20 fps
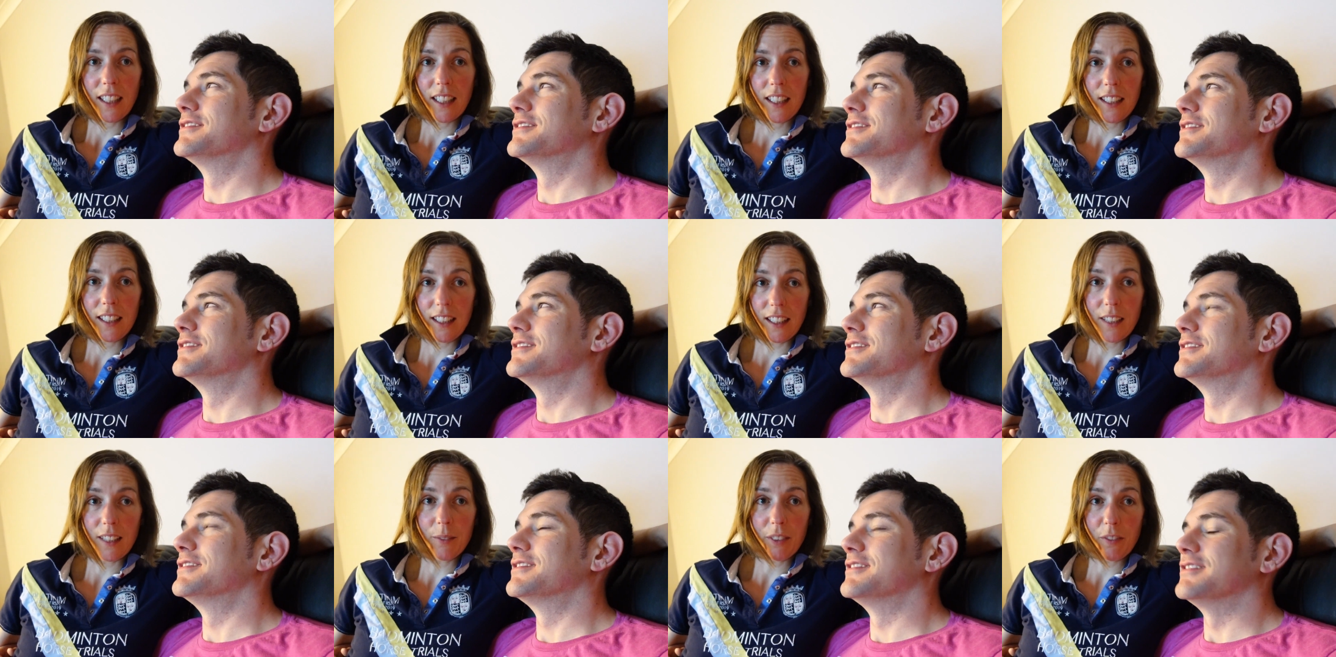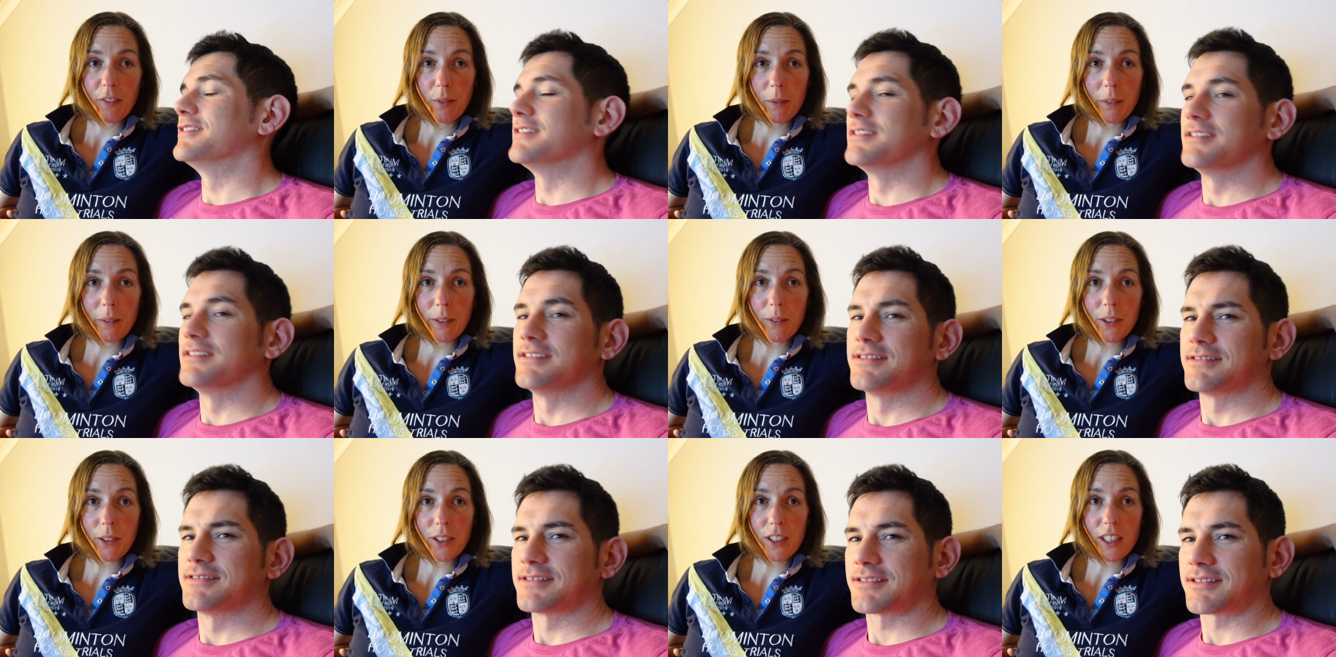Speaker 1: Uh, yeah, and we've
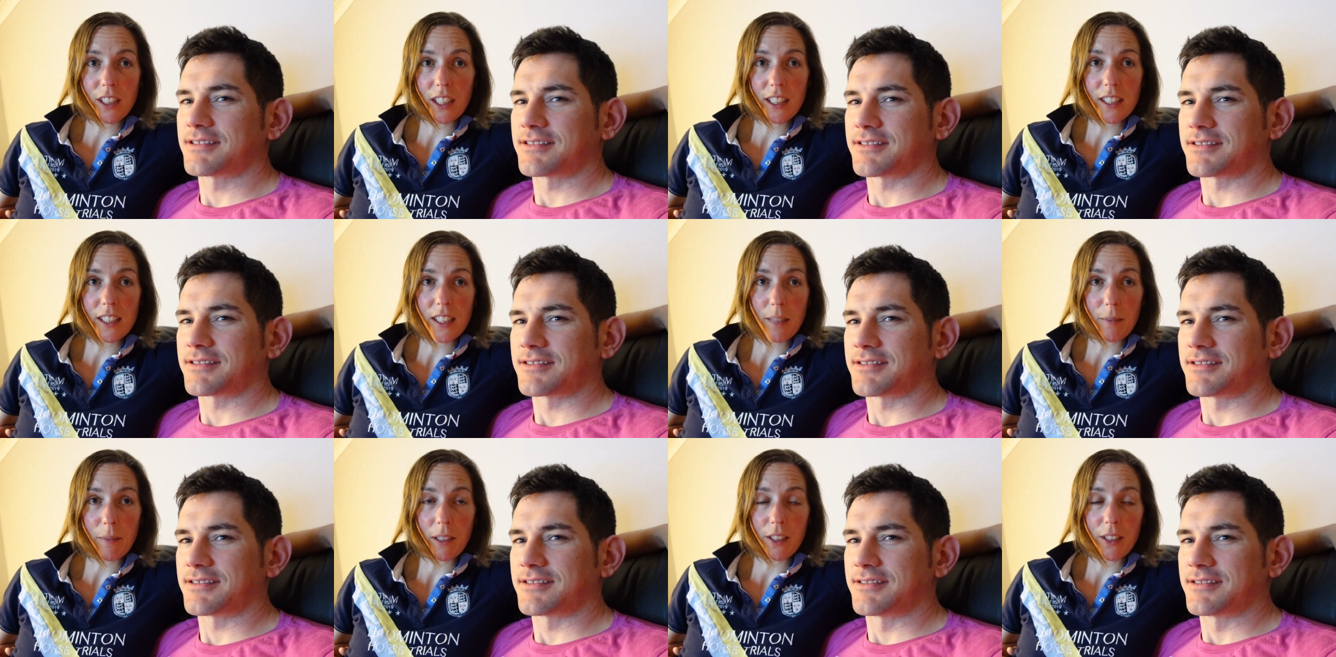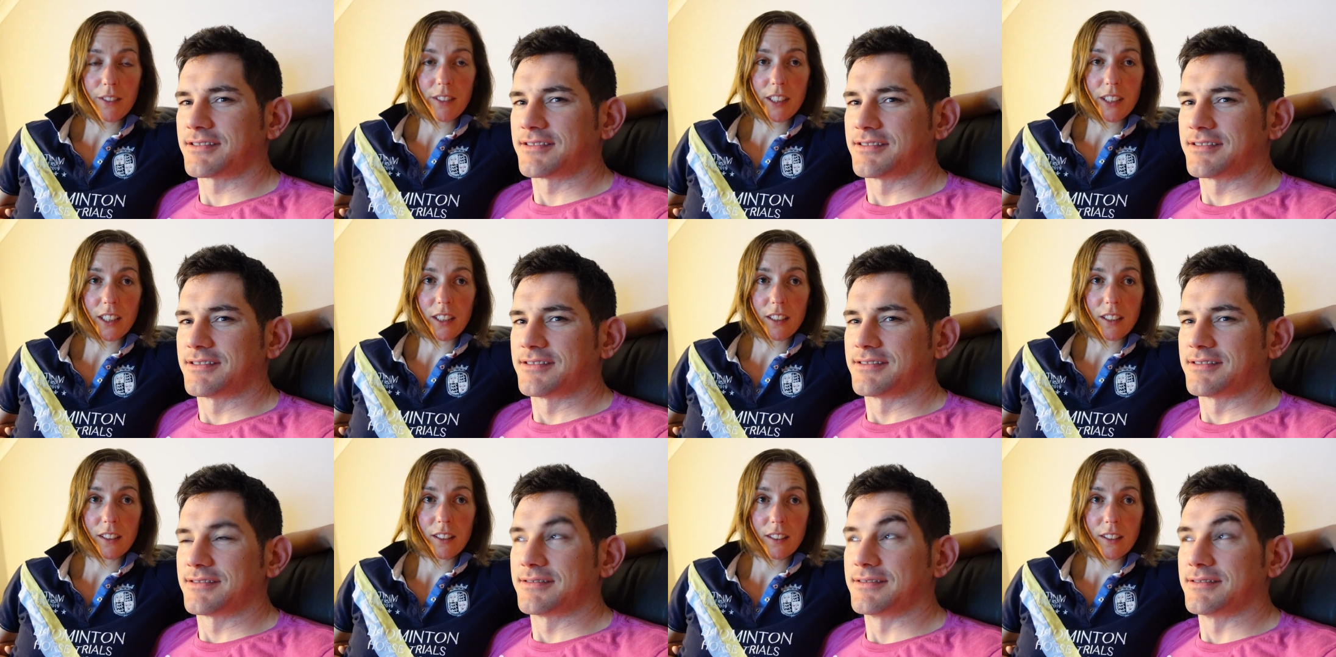probably watched at least that many
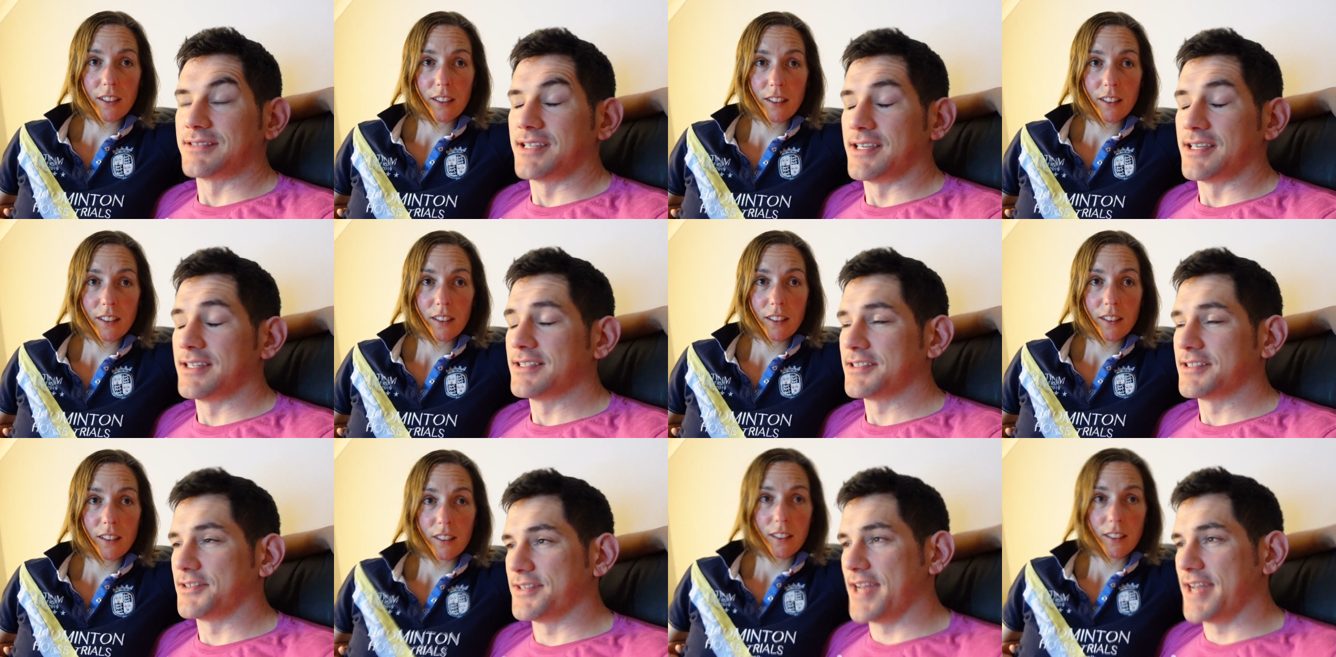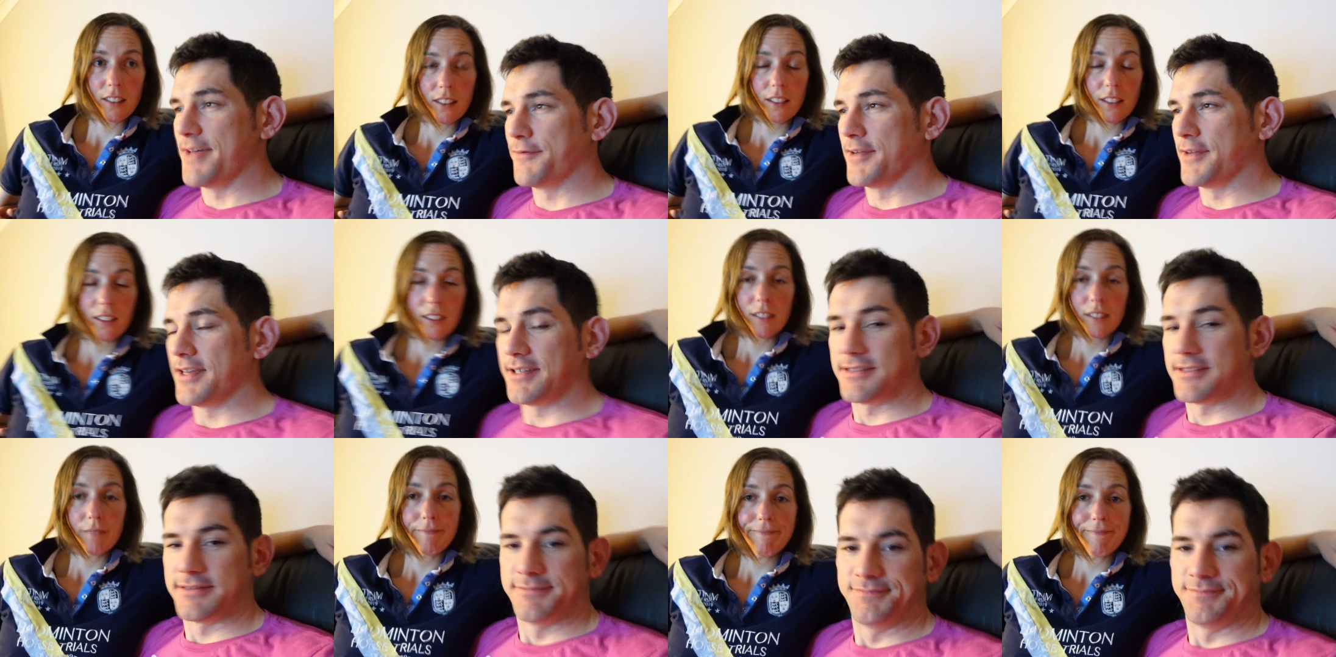already.
Speaker 2: Yeah, it's on
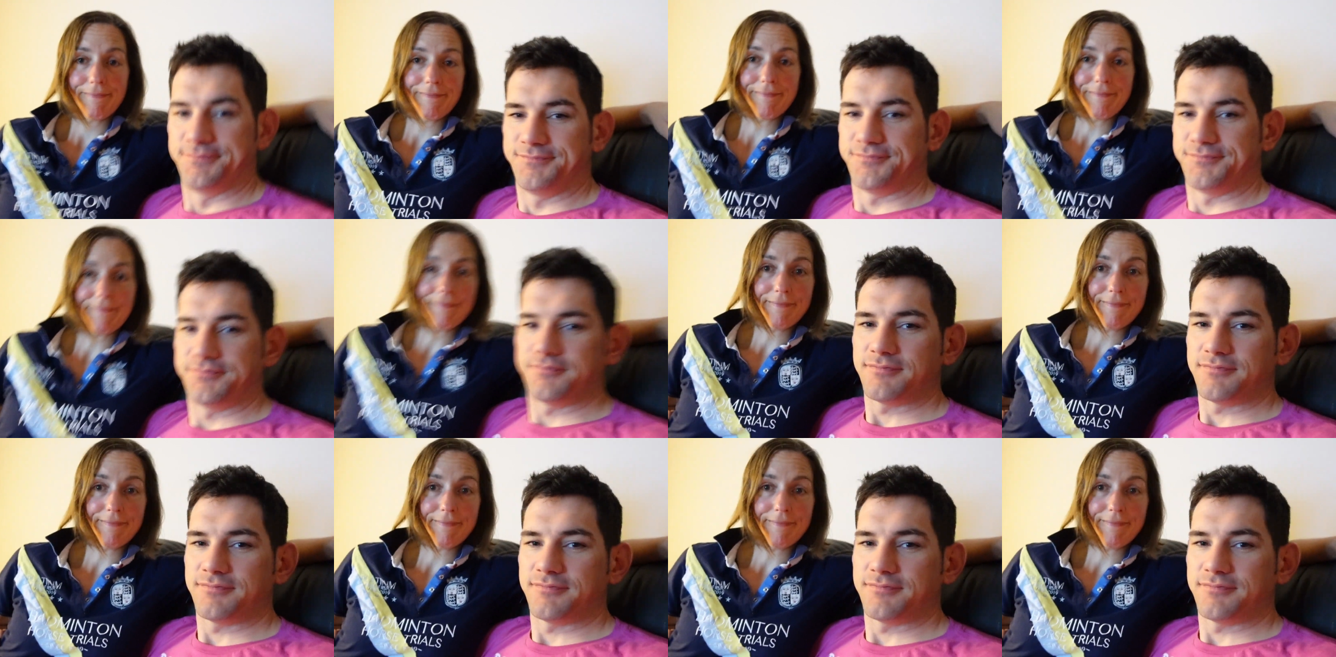Netflix. Mm.